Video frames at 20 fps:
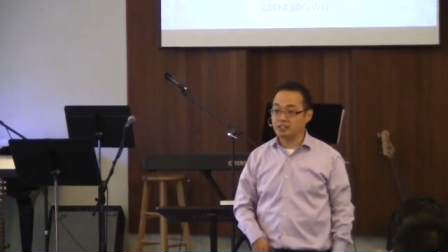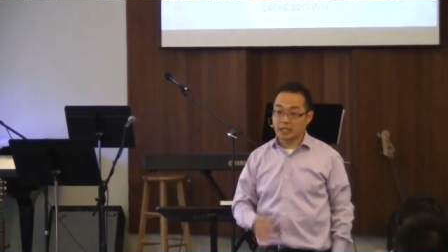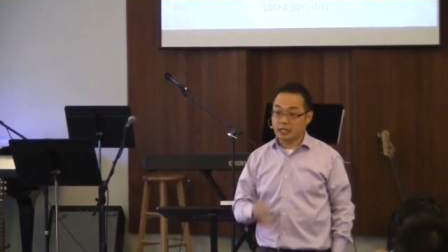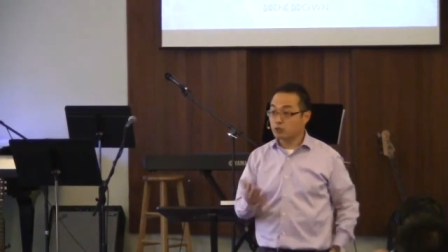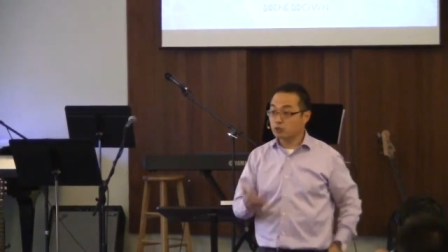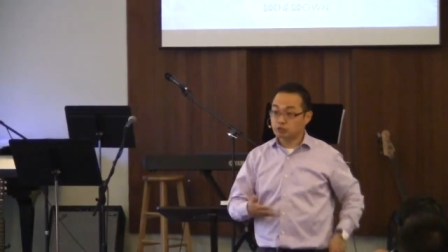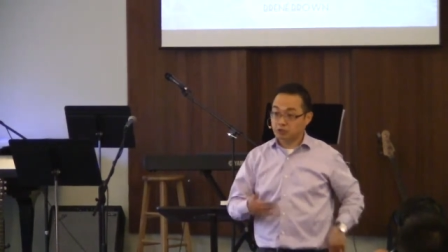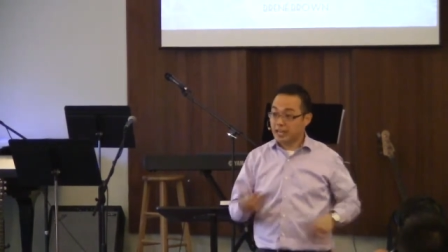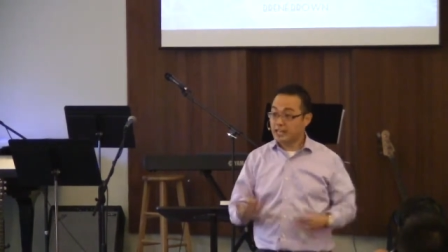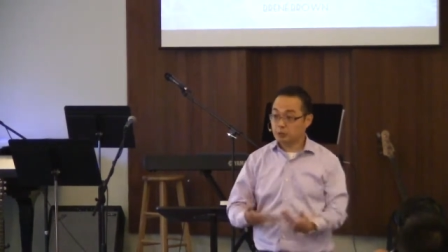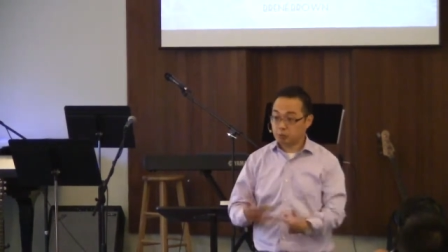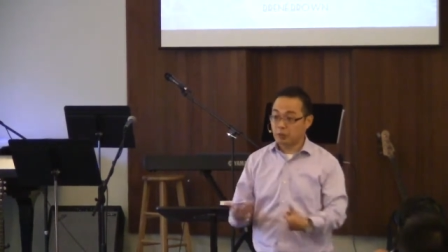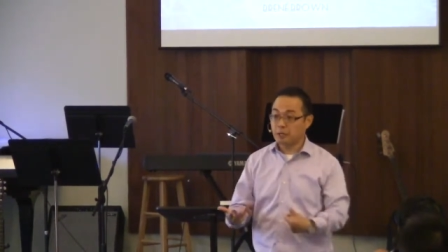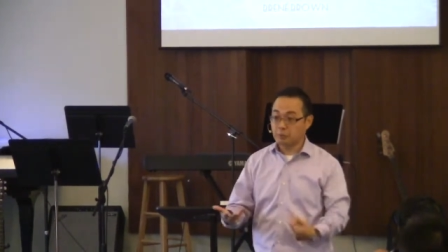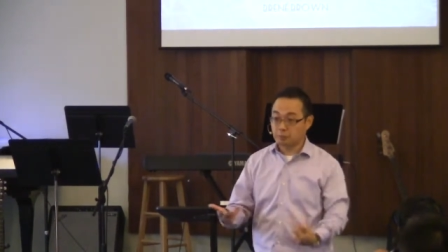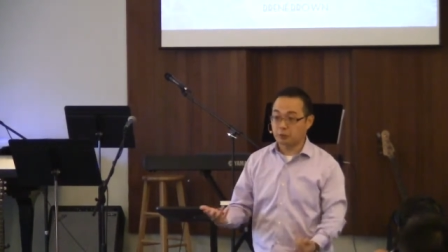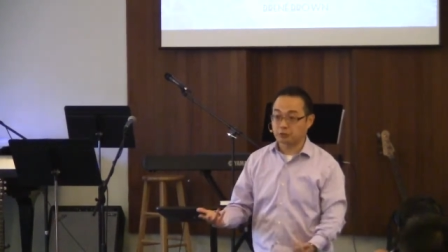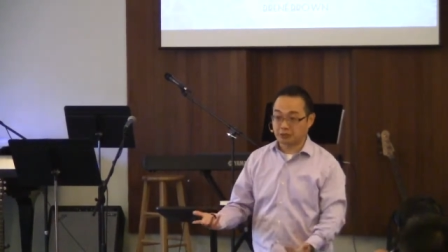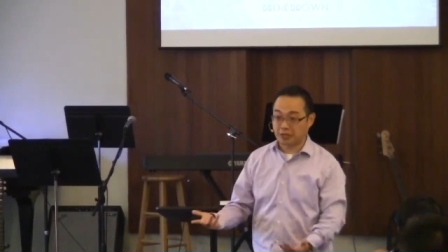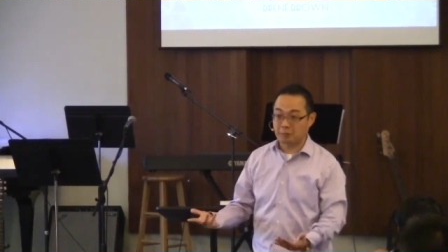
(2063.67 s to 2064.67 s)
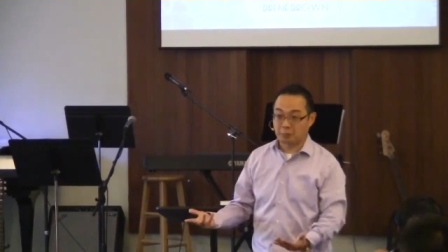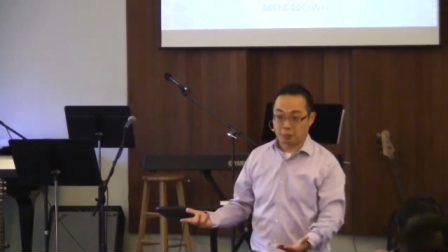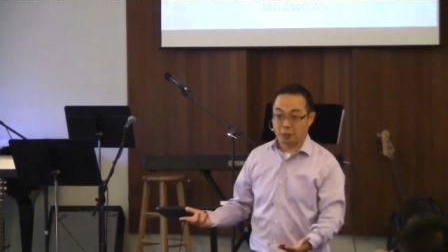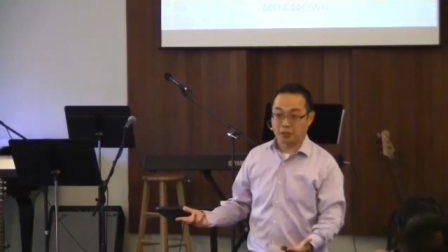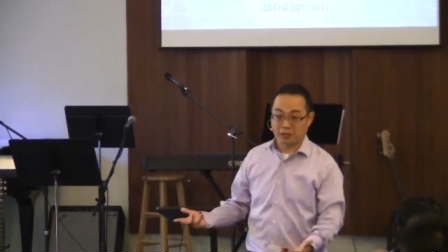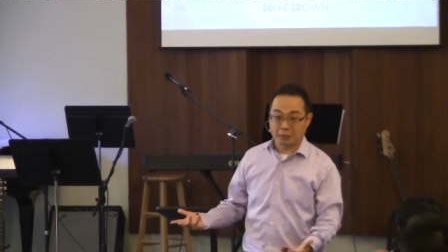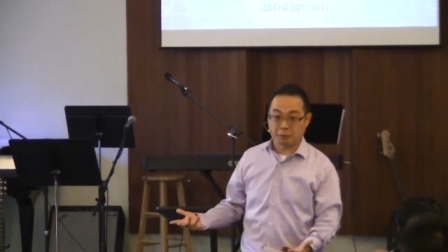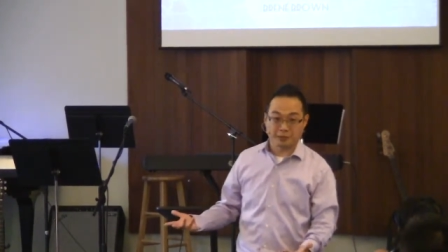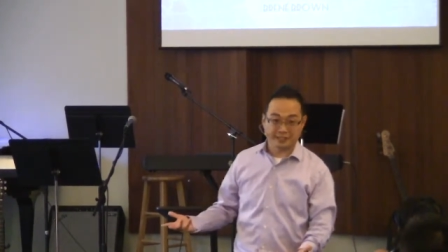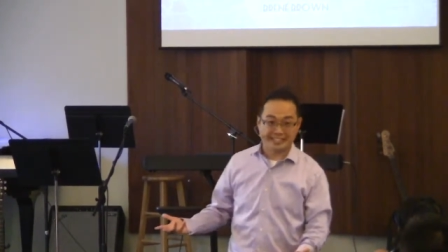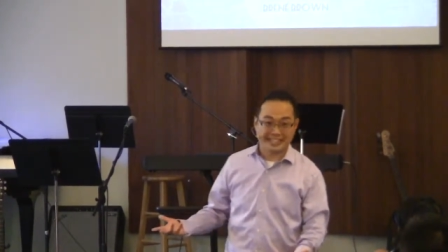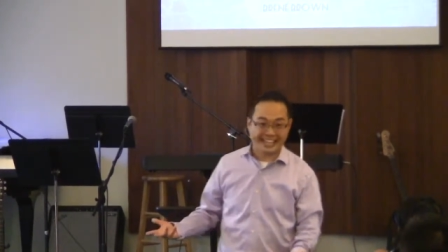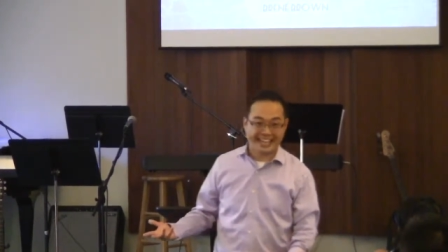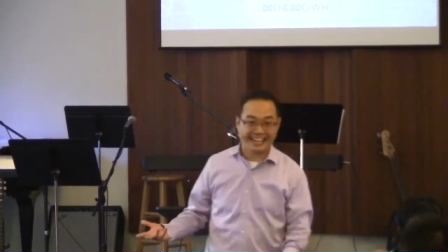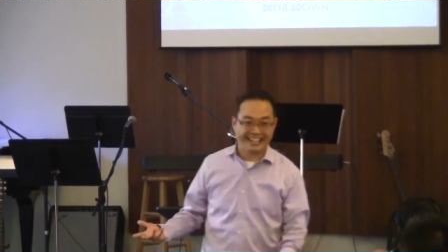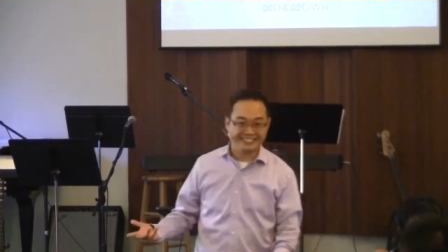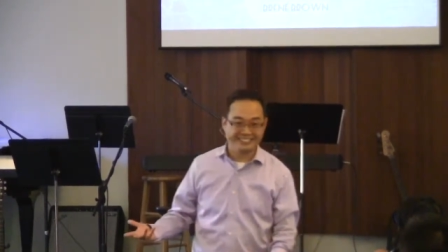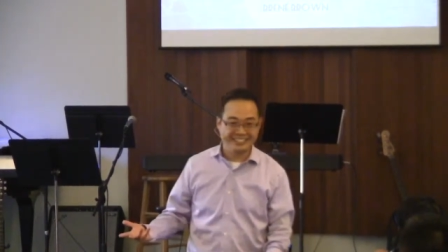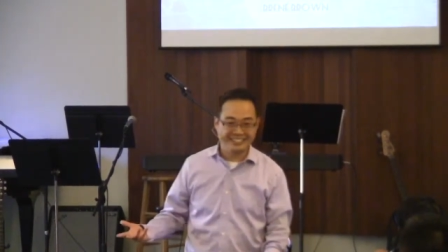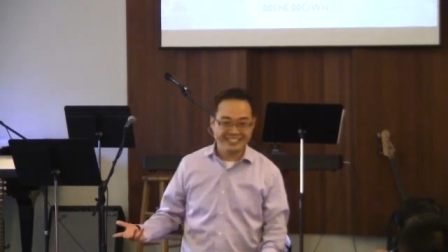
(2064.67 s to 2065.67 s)
They don't say 20% more than what they
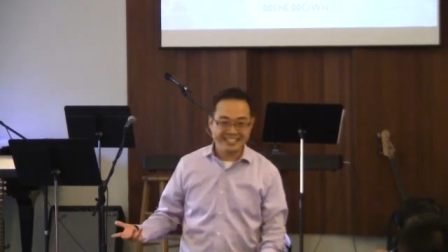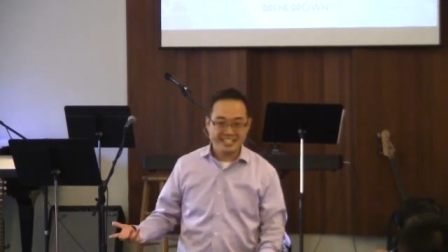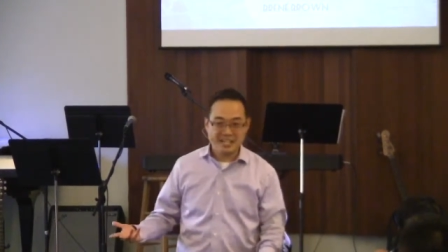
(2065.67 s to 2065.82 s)
have,